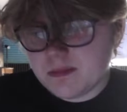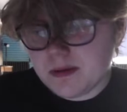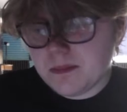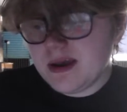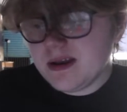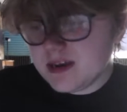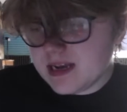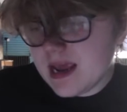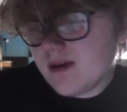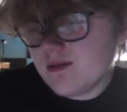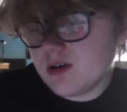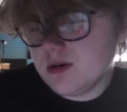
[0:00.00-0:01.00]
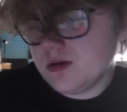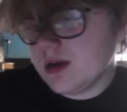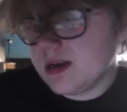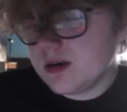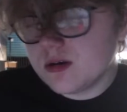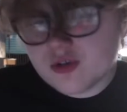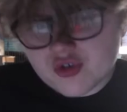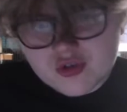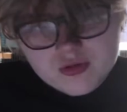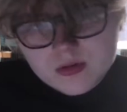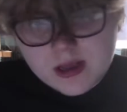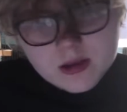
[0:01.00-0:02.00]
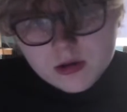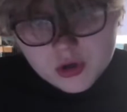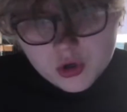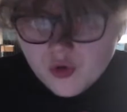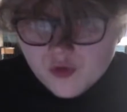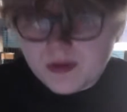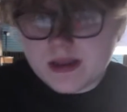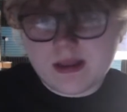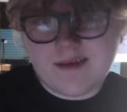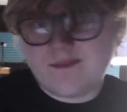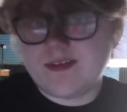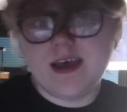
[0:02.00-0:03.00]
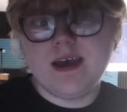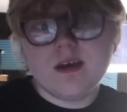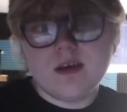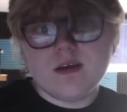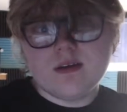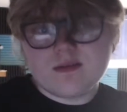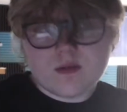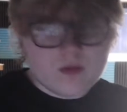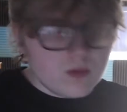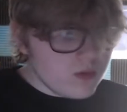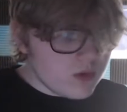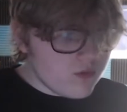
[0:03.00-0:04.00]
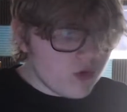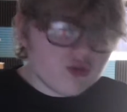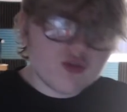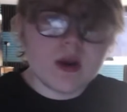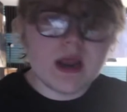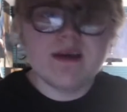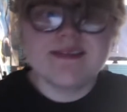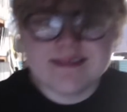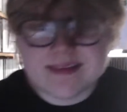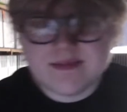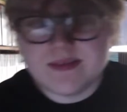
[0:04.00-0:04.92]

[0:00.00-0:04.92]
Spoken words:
abandoned area, like you've been left there. So of course no one else is living